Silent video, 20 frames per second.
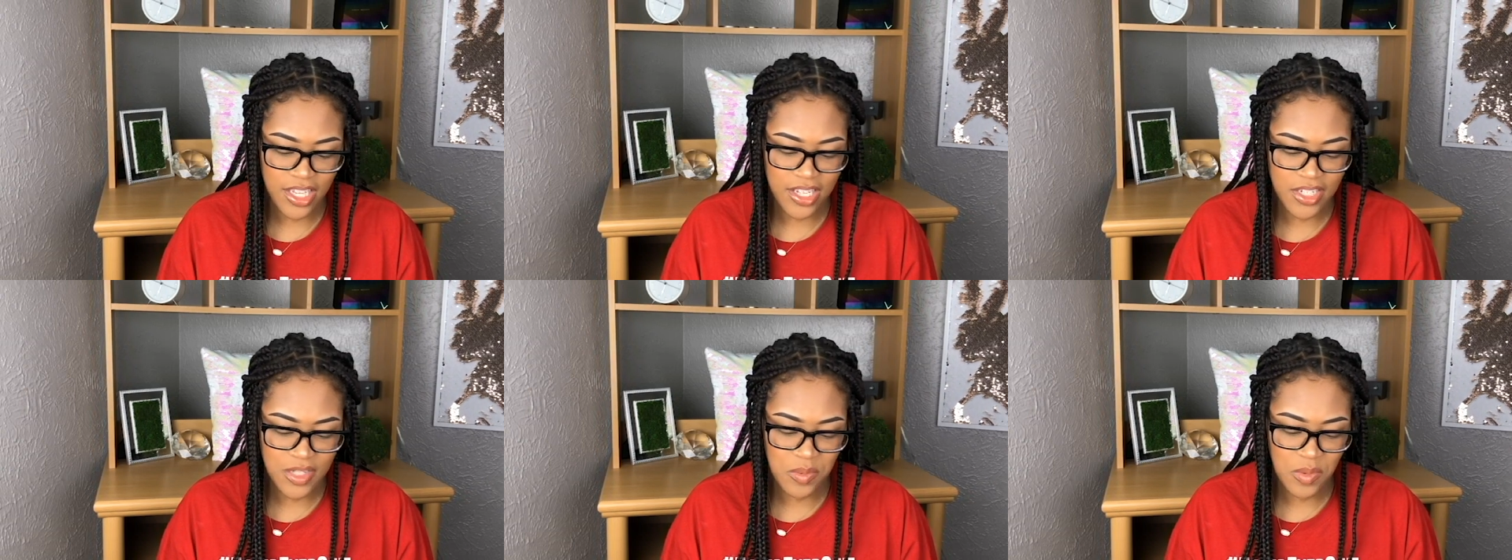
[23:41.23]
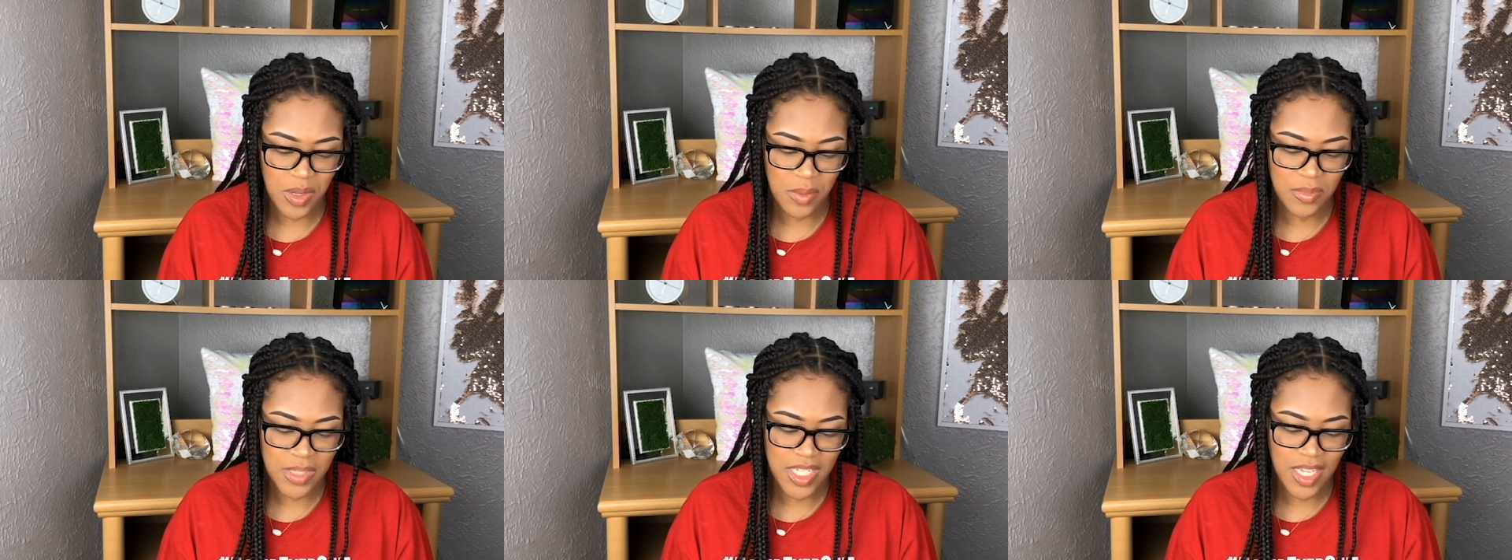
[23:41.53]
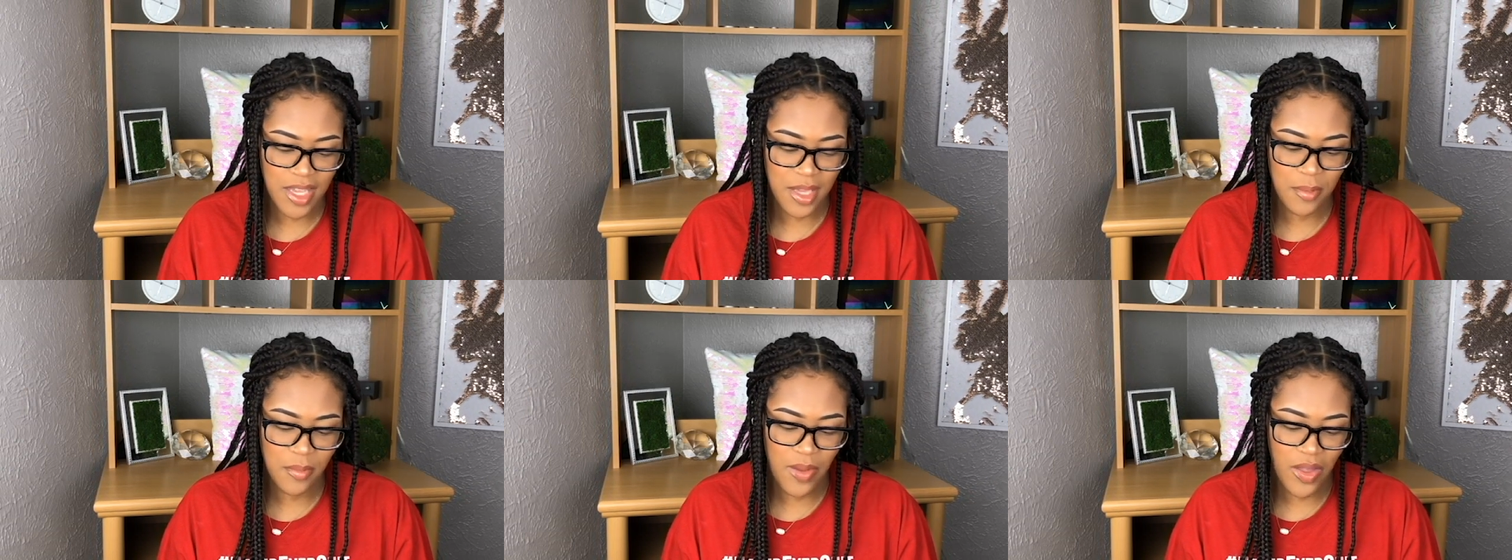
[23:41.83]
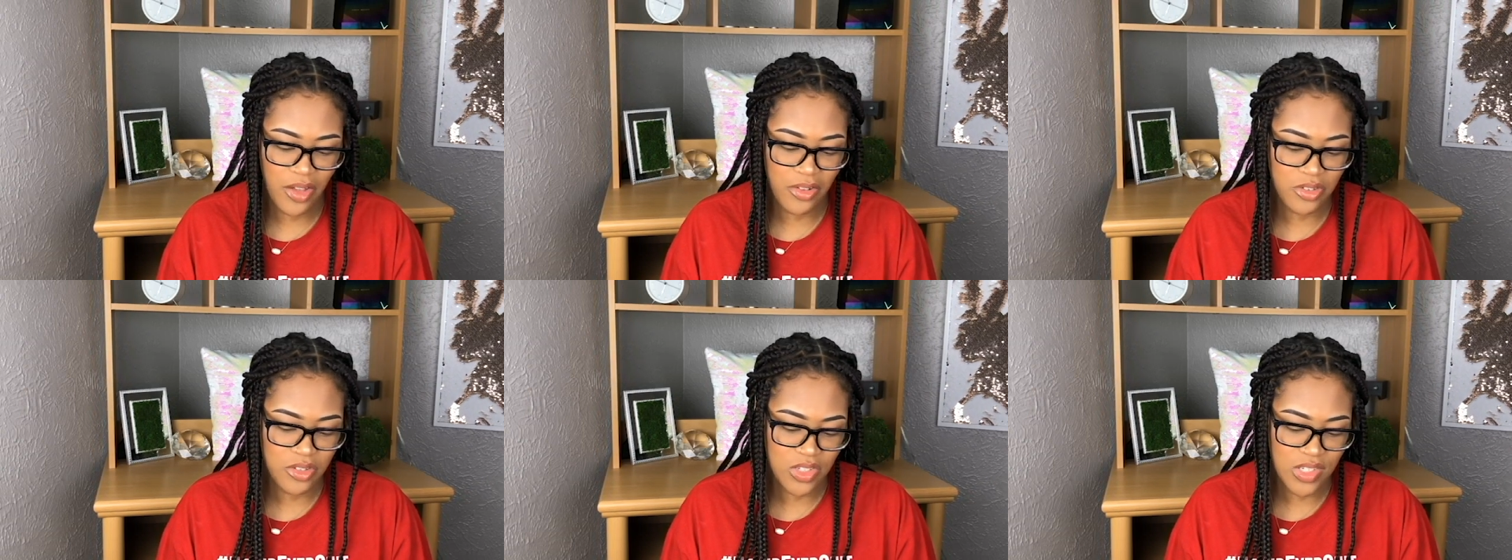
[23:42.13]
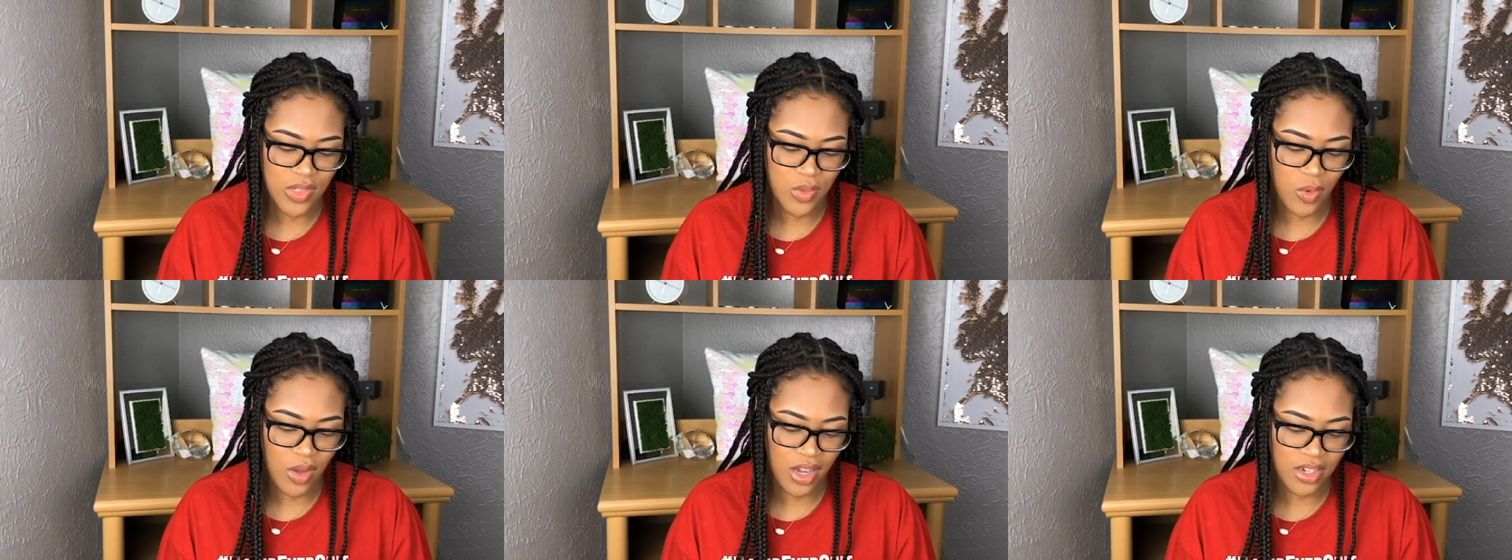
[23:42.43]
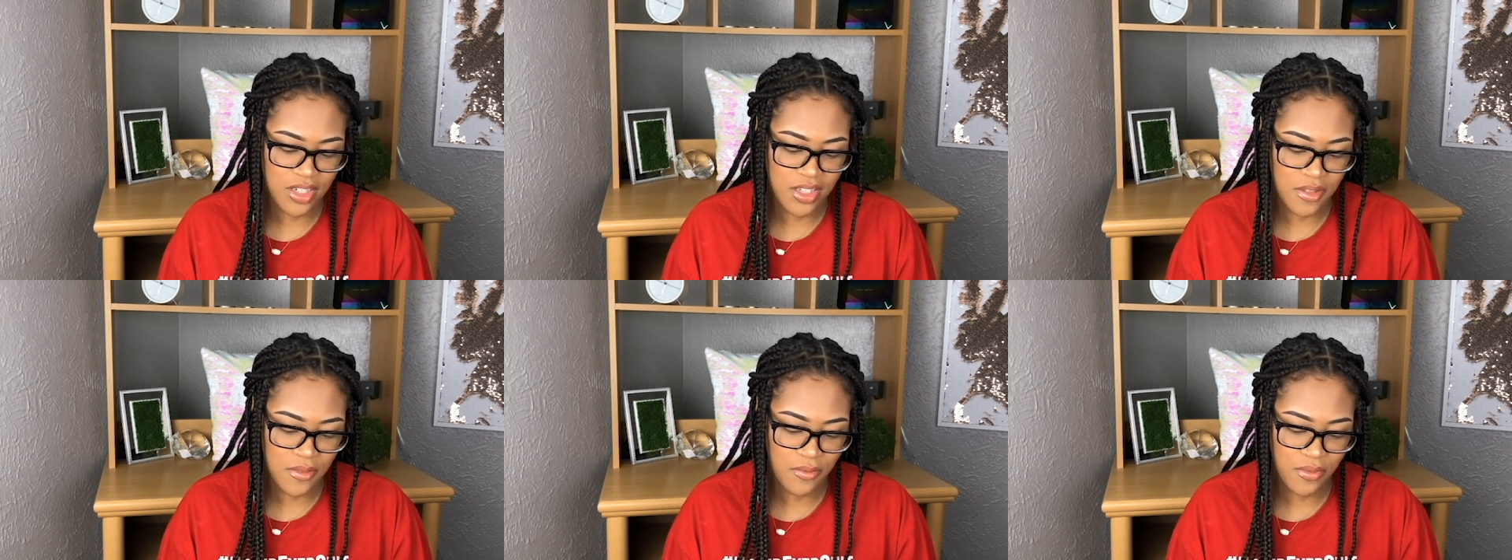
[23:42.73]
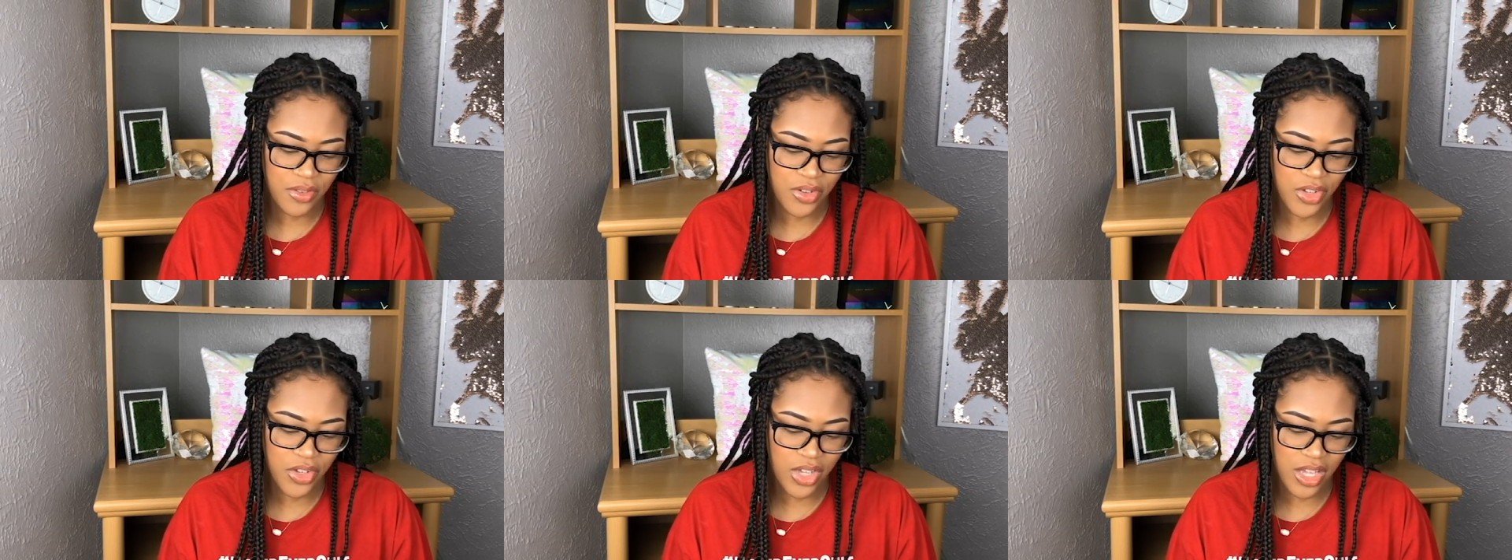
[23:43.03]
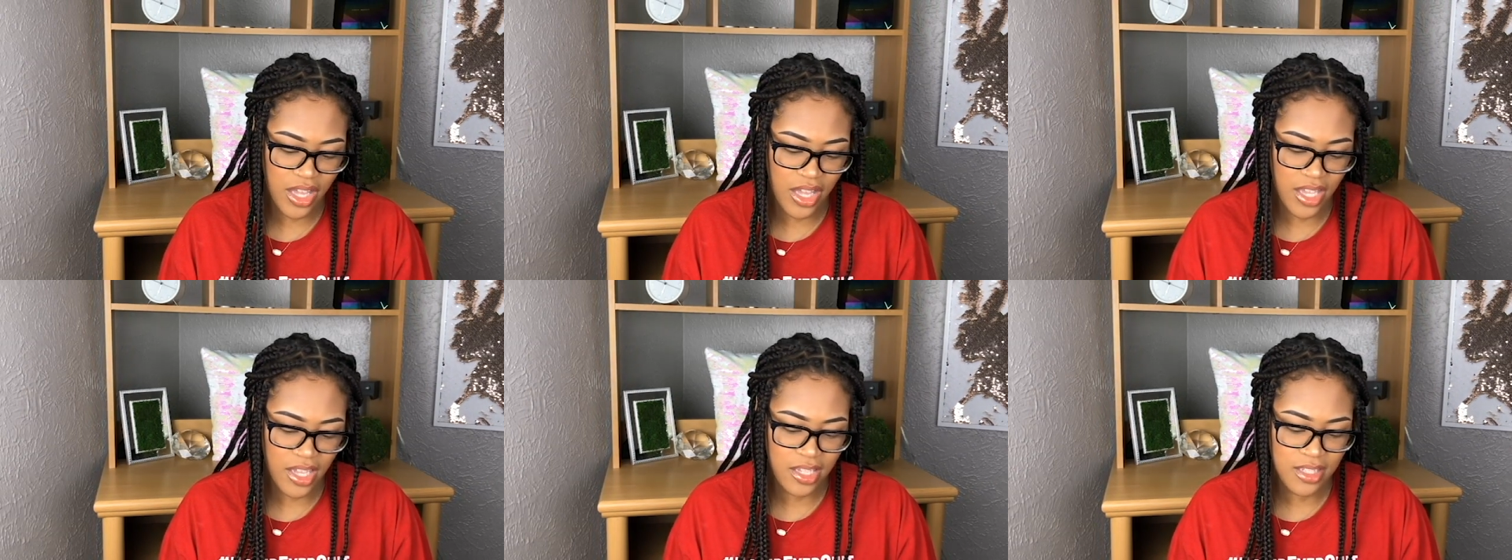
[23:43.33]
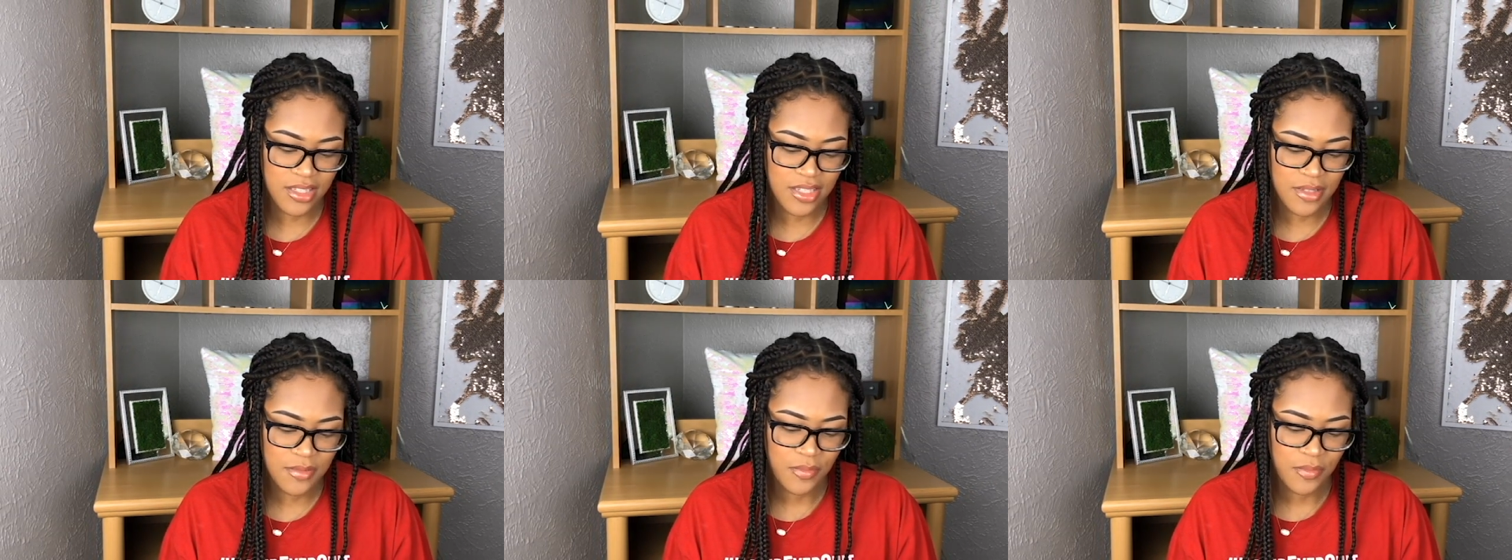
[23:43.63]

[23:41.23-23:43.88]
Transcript: But I'm gonna take them out and swatch them for you guys.